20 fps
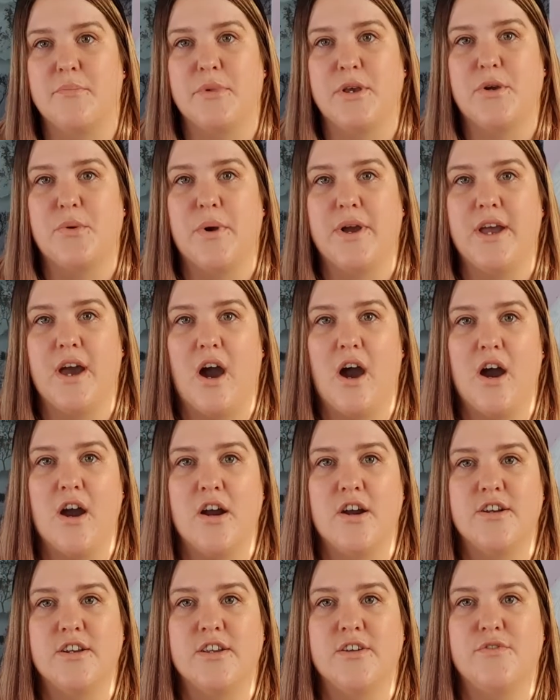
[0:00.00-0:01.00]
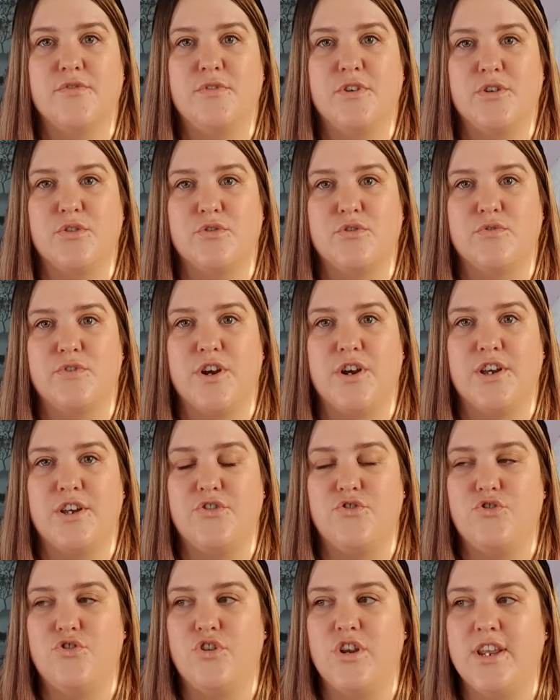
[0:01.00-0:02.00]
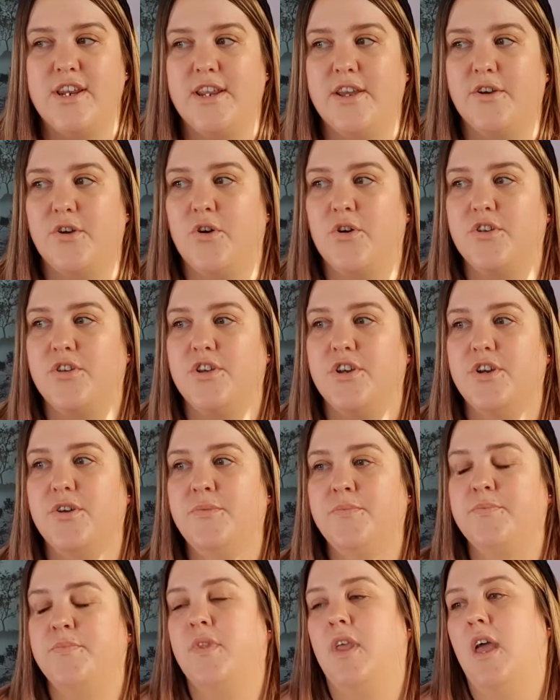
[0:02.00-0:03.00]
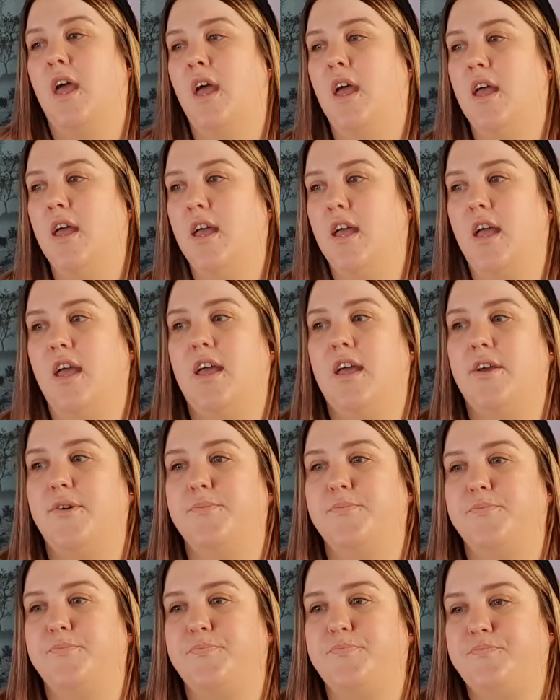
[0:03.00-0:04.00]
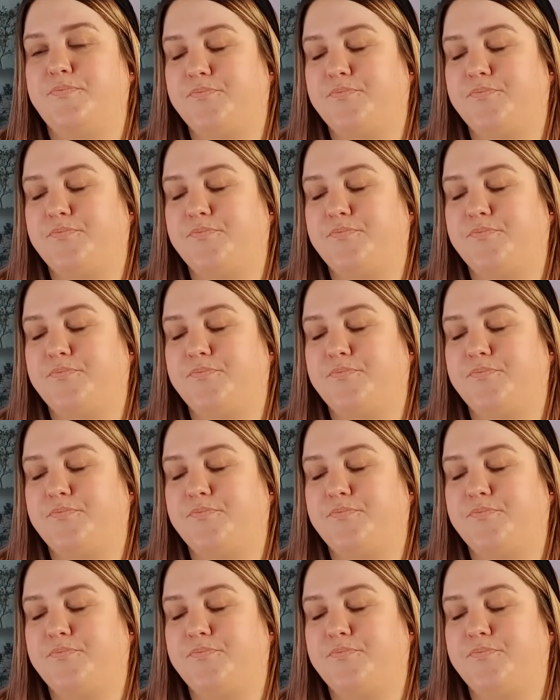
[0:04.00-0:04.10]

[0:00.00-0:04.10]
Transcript: be quite hard. It feels very draining on you. Um,